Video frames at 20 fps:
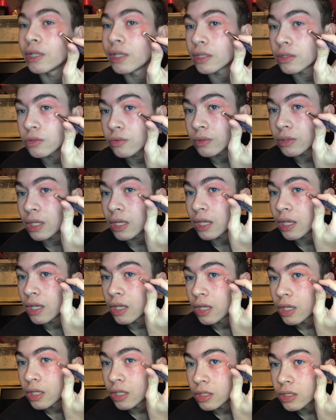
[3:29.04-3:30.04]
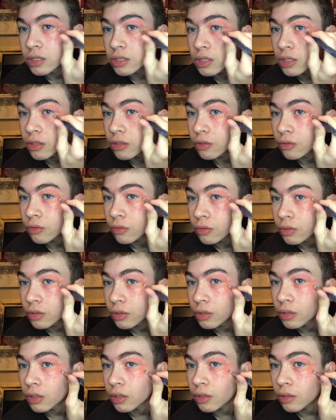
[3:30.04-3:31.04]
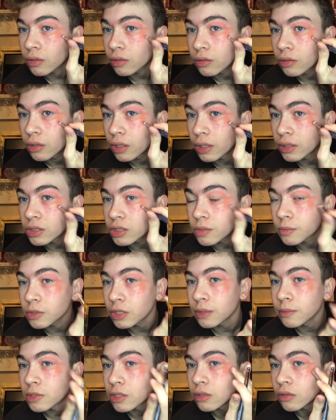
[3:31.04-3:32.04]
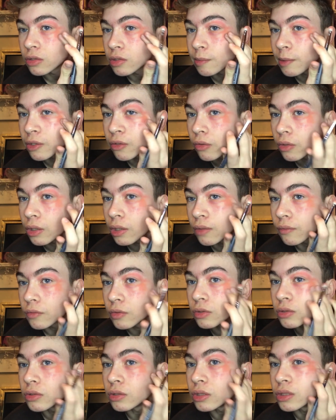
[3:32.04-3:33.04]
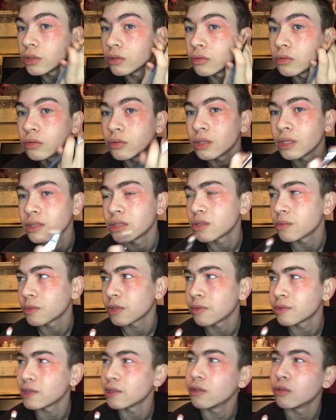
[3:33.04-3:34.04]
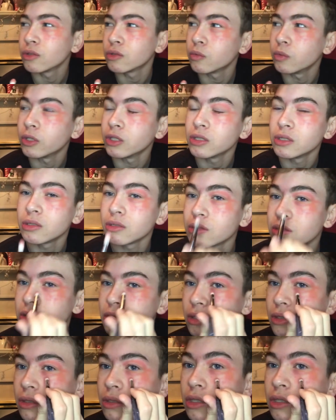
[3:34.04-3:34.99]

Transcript: the actual day. So yeah, and sometimes it looks better on camera, and sometimes it looks worse, doesn't it?